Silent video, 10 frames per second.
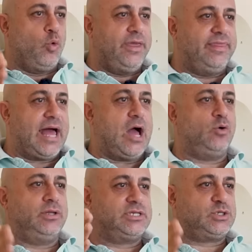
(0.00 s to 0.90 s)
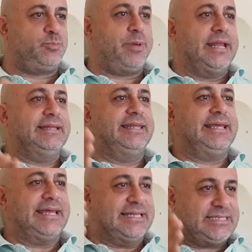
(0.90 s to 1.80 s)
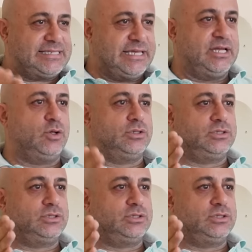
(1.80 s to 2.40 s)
without spending a single